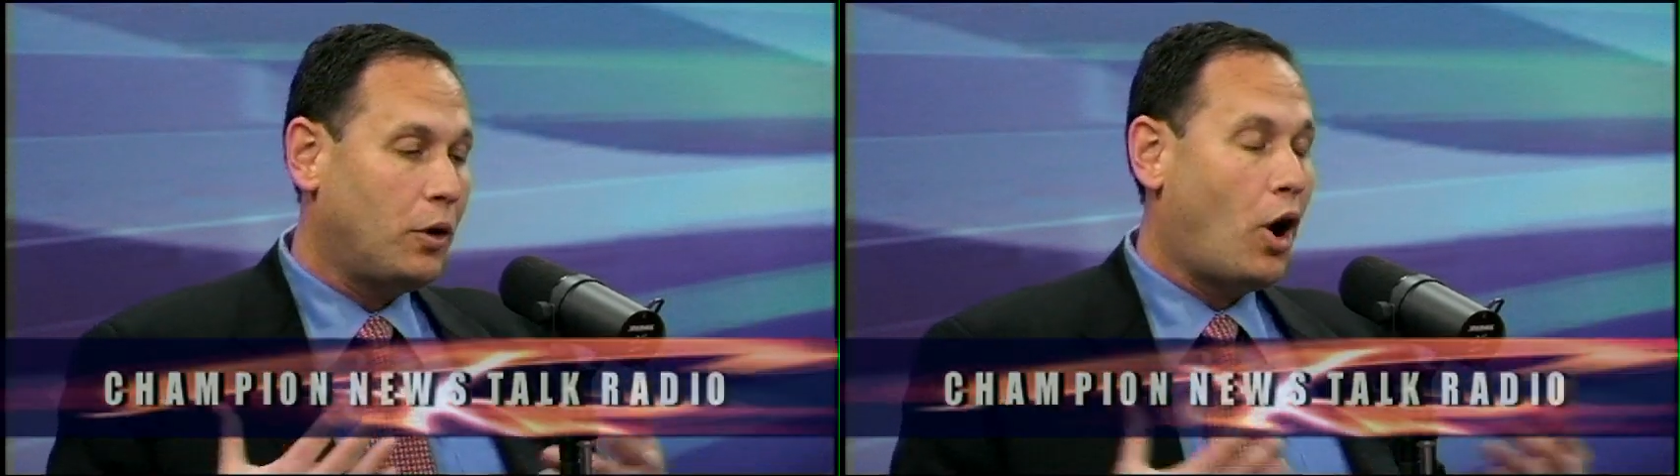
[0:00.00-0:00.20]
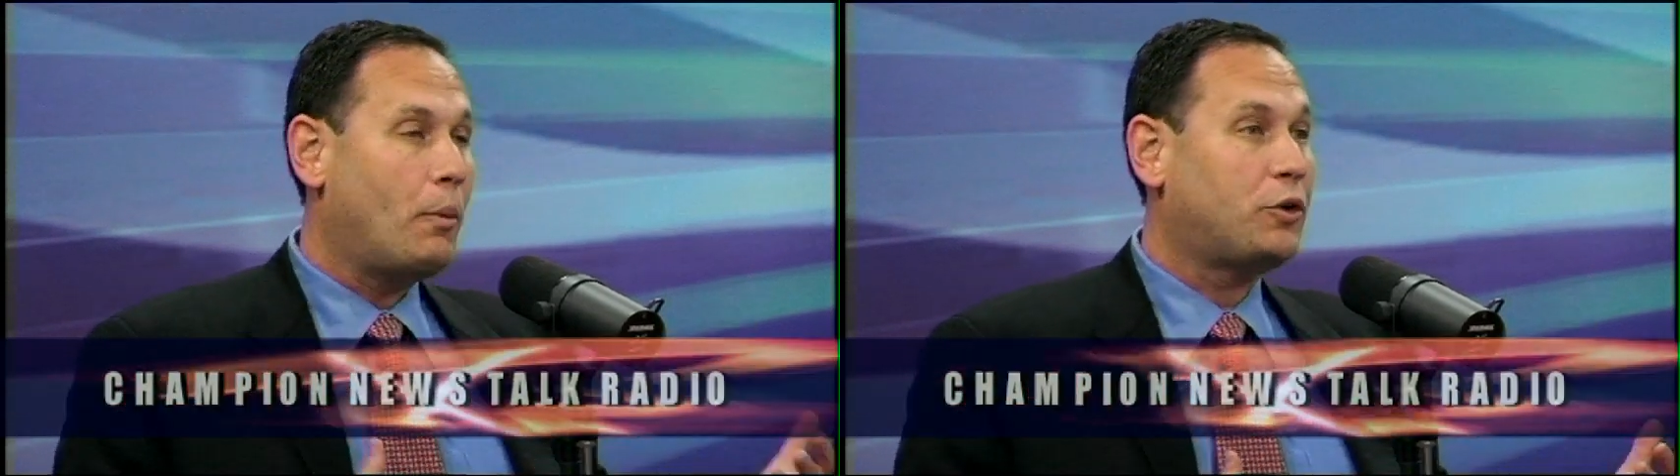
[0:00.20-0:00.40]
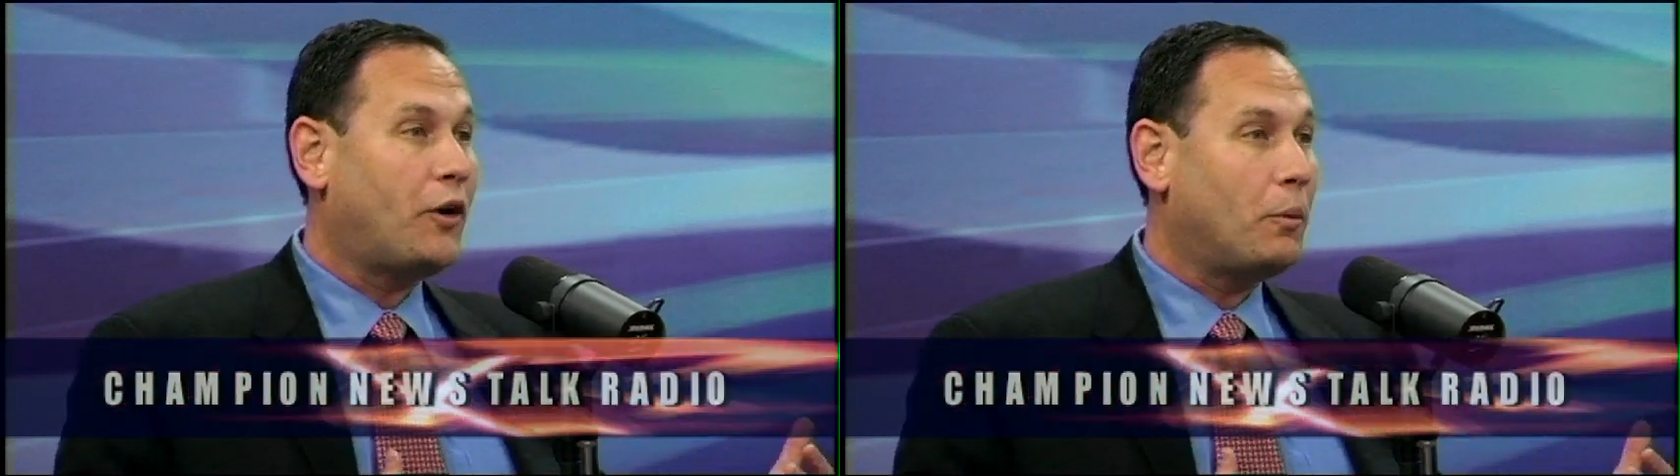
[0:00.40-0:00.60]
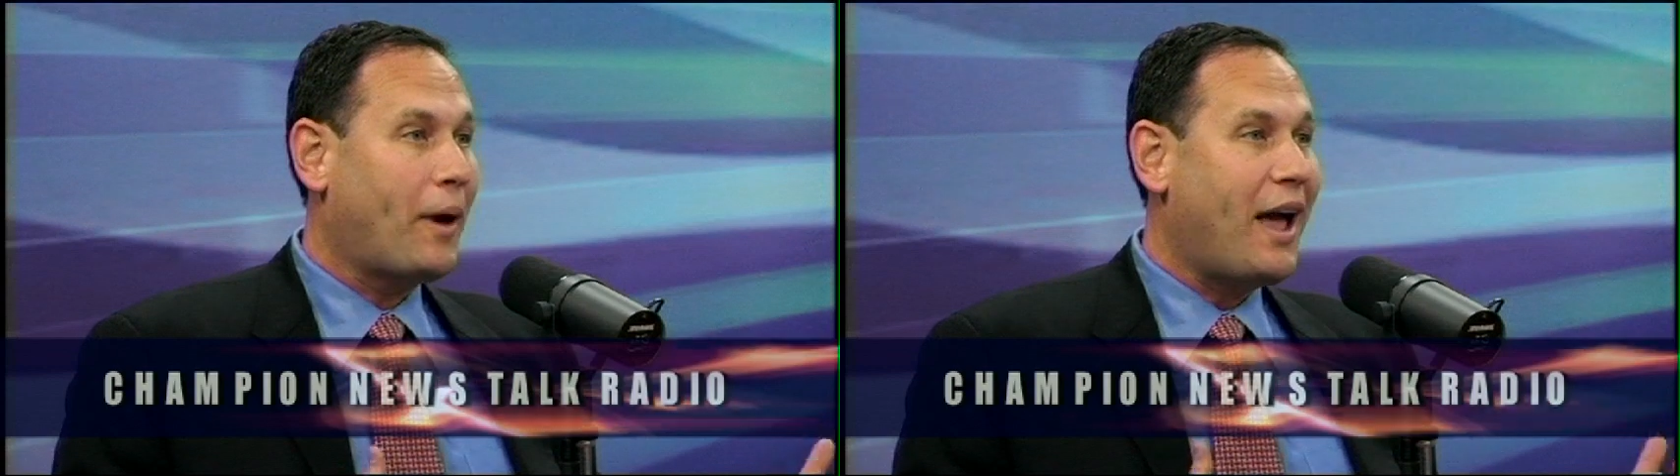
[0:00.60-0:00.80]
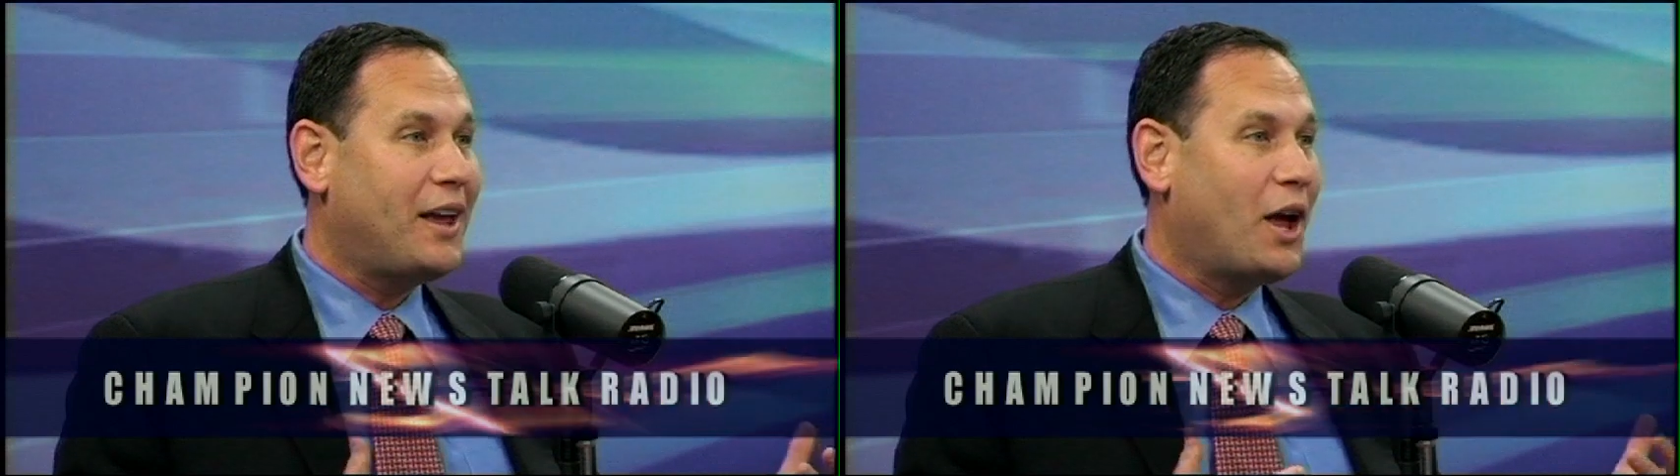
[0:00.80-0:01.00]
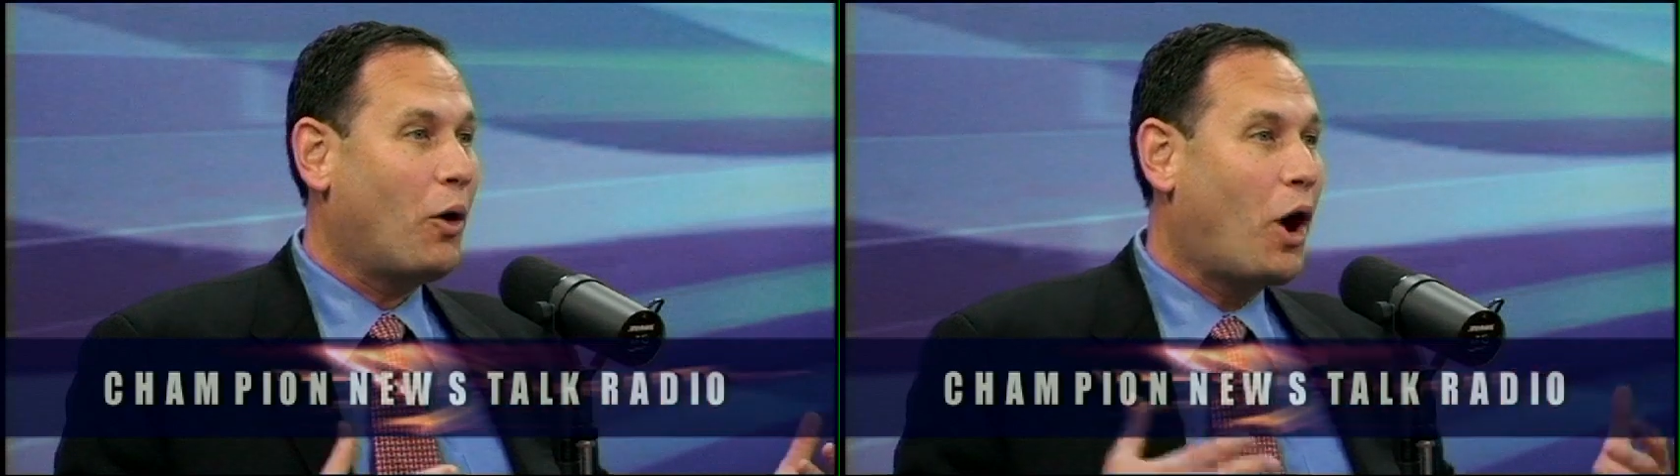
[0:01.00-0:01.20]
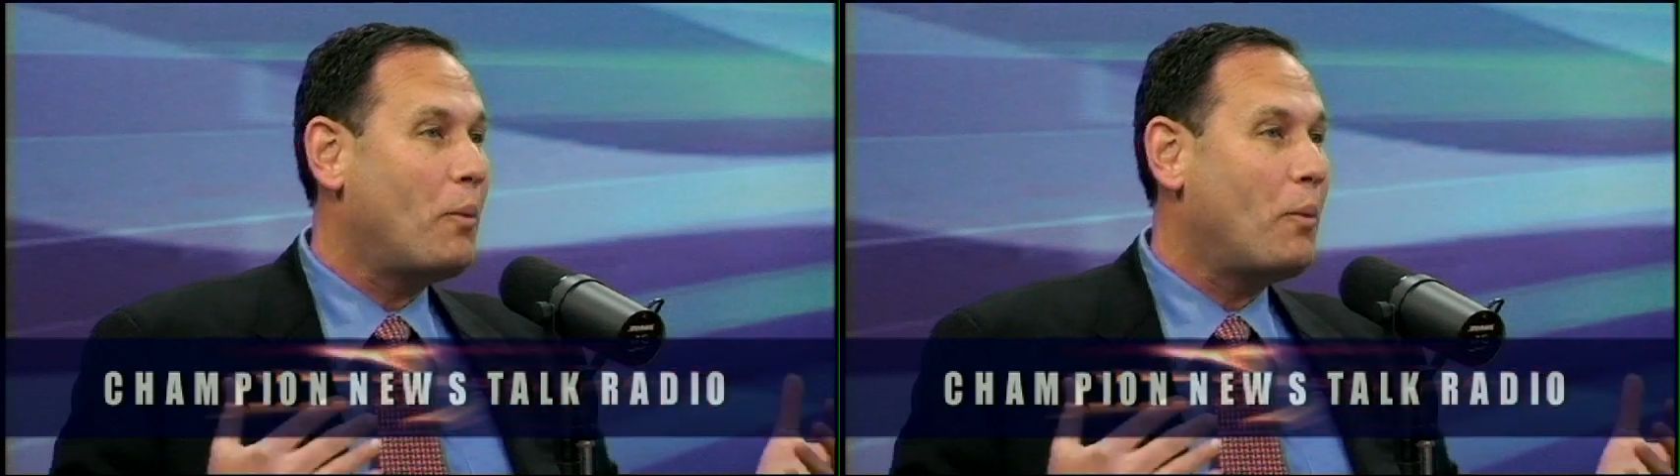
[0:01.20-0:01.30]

modest. felt bad, you know, um,